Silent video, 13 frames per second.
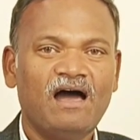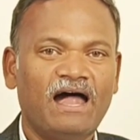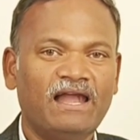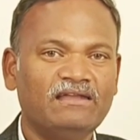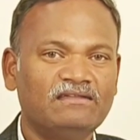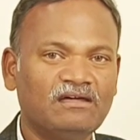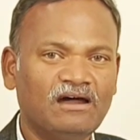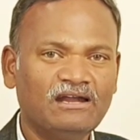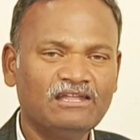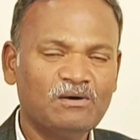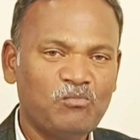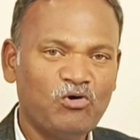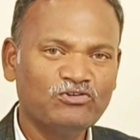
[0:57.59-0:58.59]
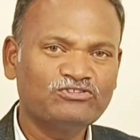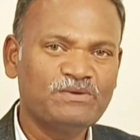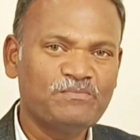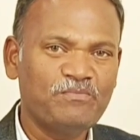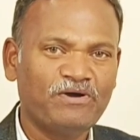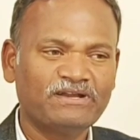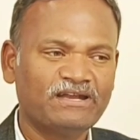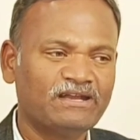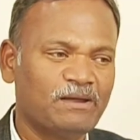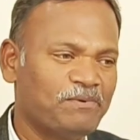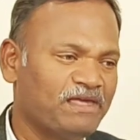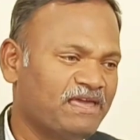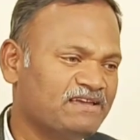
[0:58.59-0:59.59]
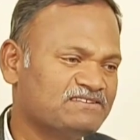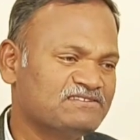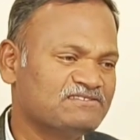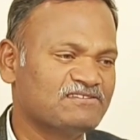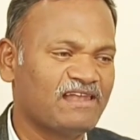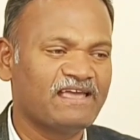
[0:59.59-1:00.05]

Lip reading: and third, the most important applications